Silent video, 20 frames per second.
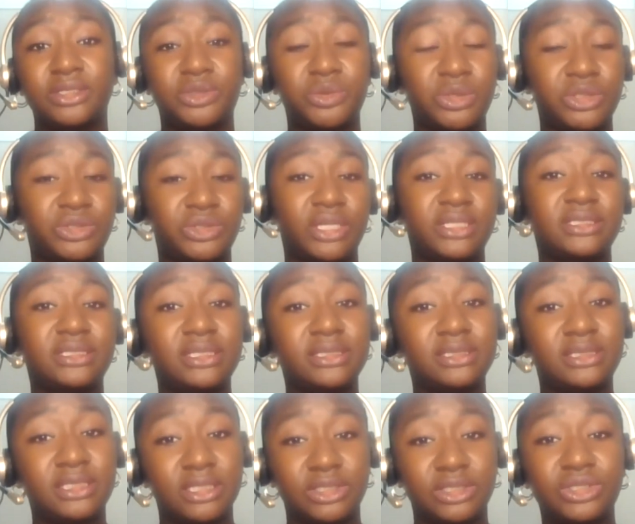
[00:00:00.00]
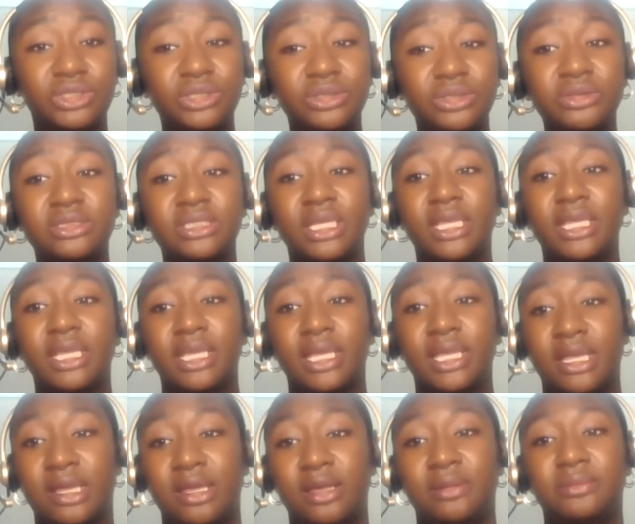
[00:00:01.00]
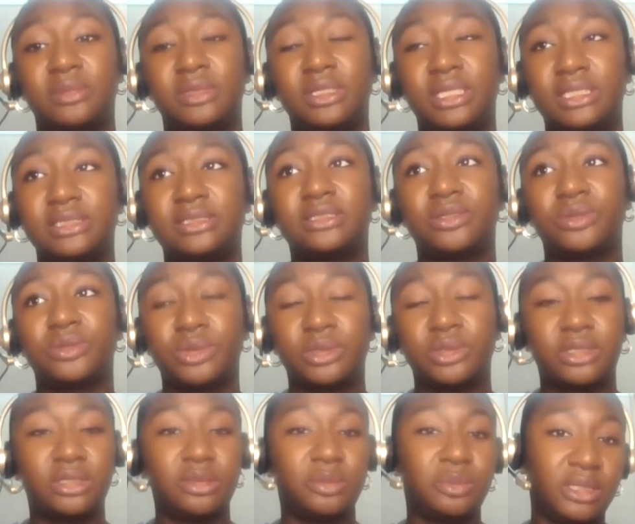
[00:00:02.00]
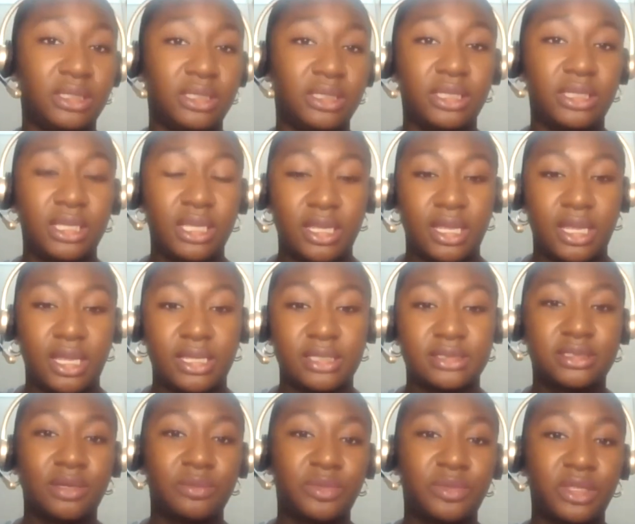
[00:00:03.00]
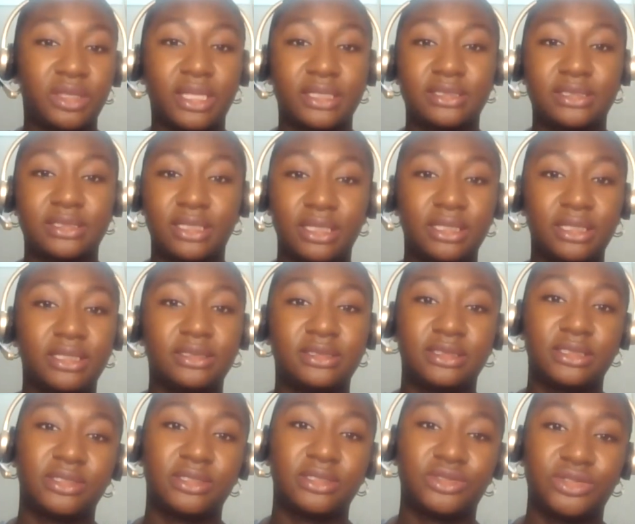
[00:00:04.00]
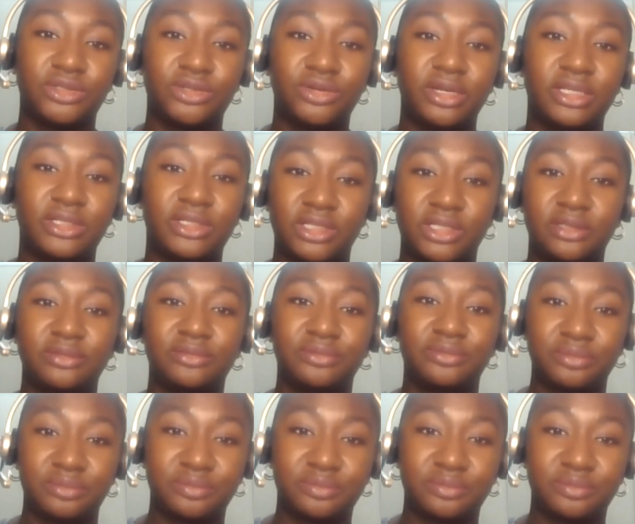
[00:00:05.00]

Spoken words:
to address these issues needs to really be something that's taken into consideration.